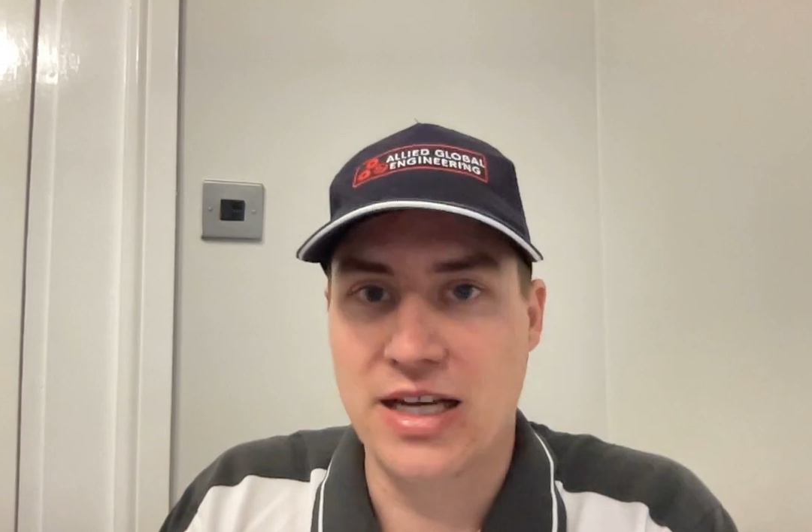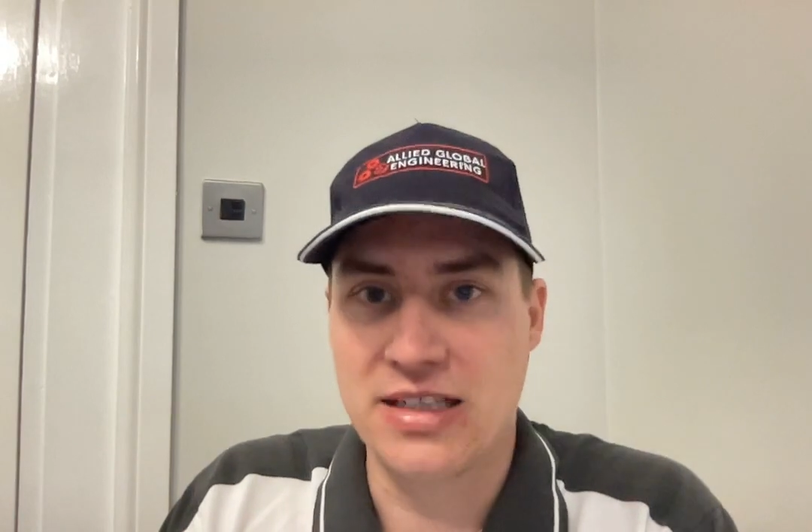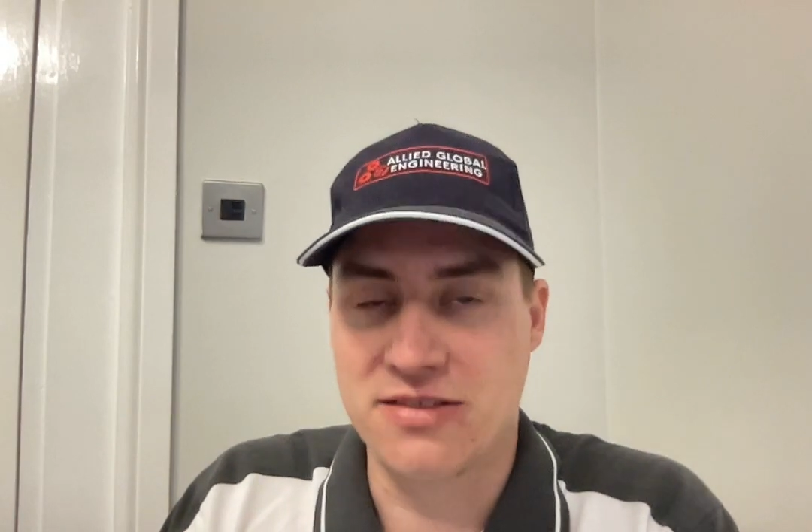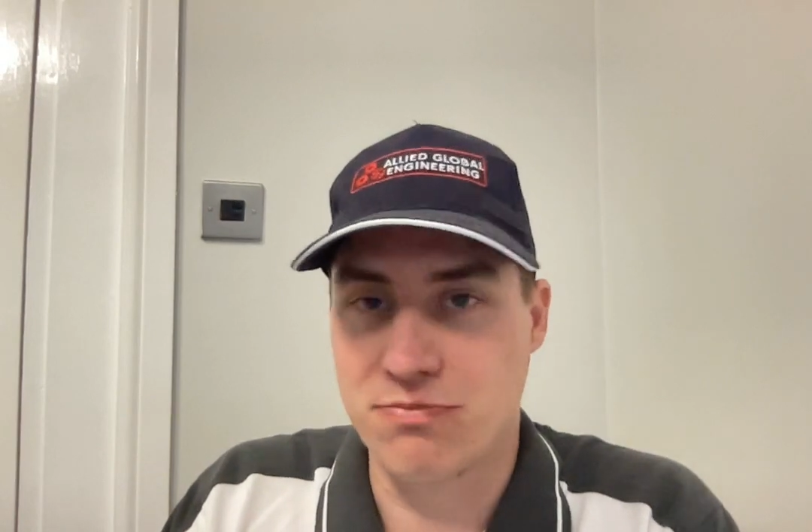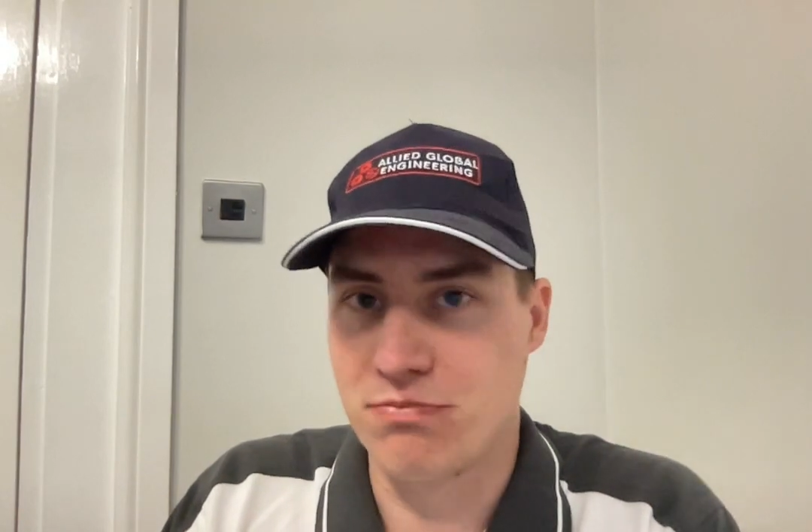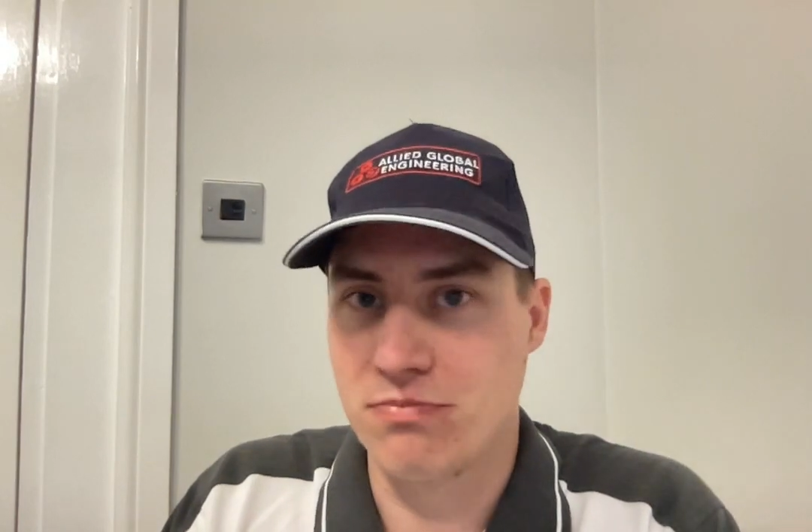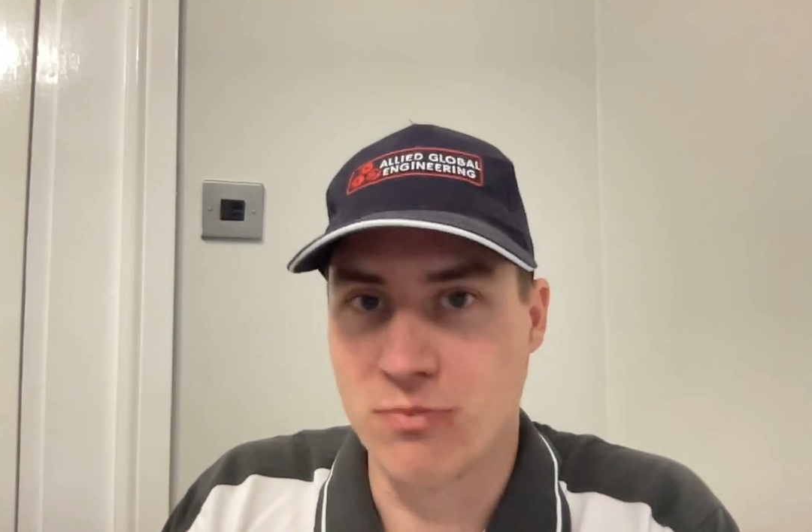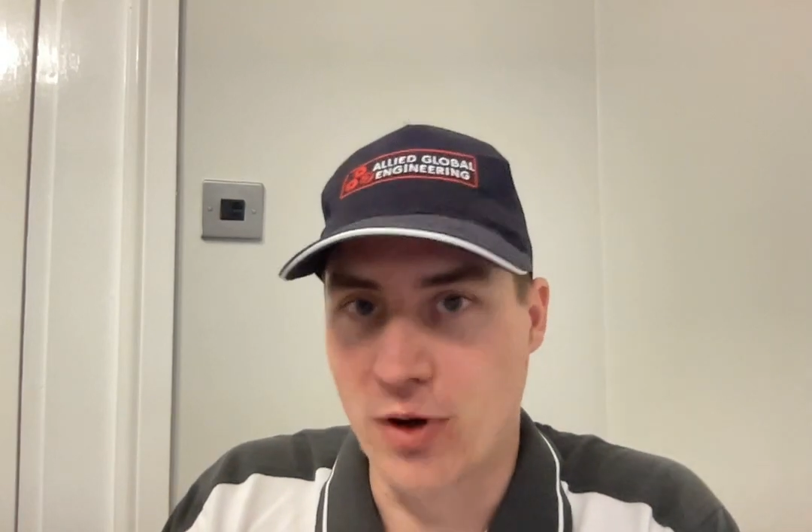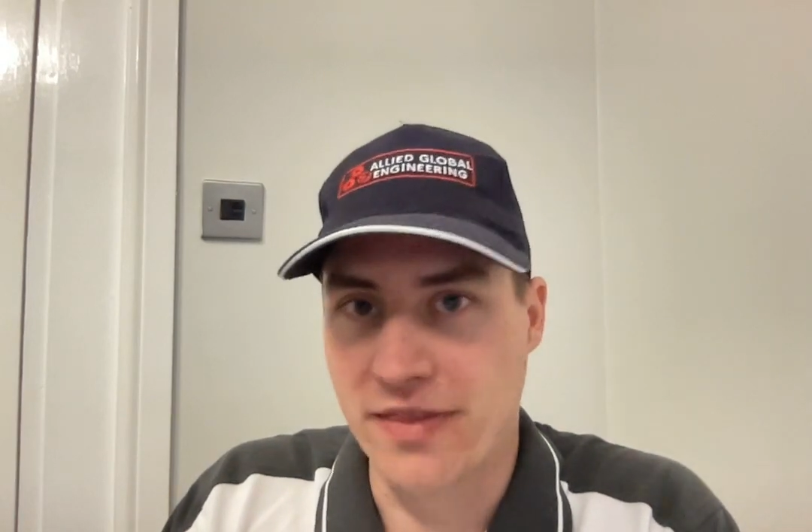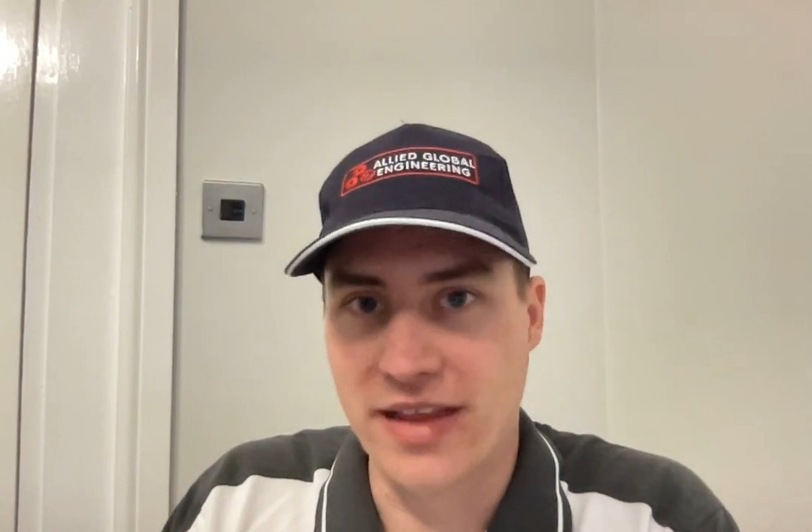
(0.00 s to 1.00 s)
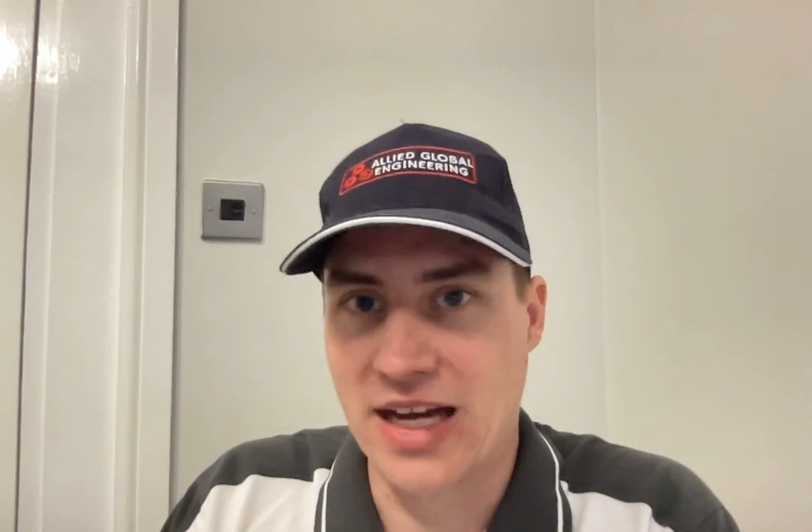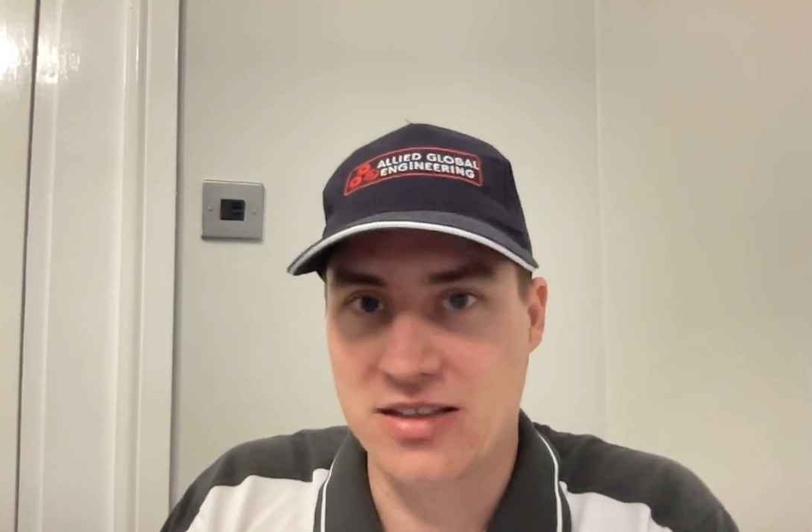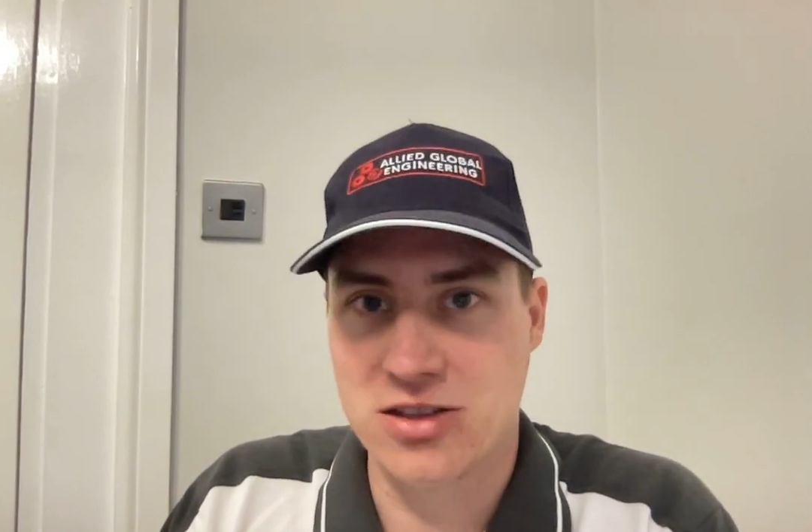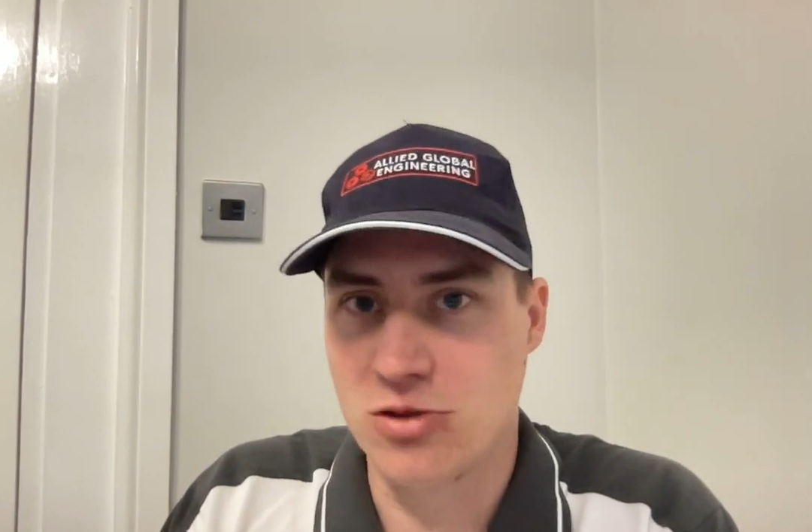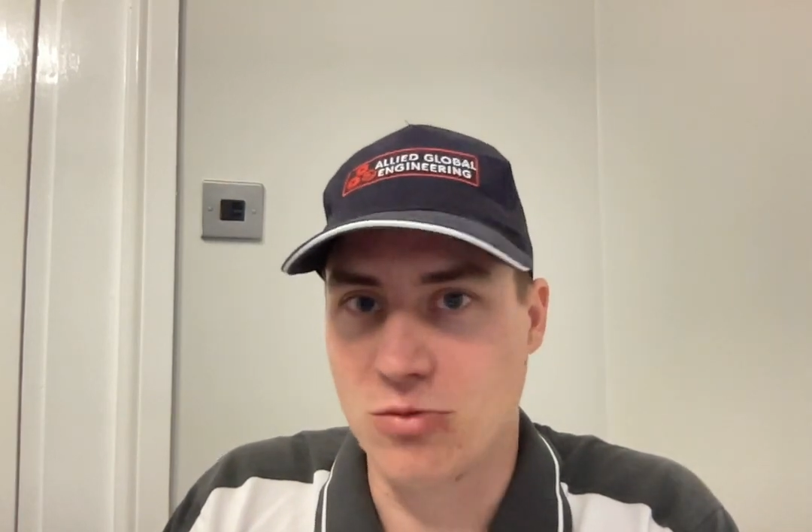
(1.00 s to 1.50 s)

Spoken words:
It's with that 2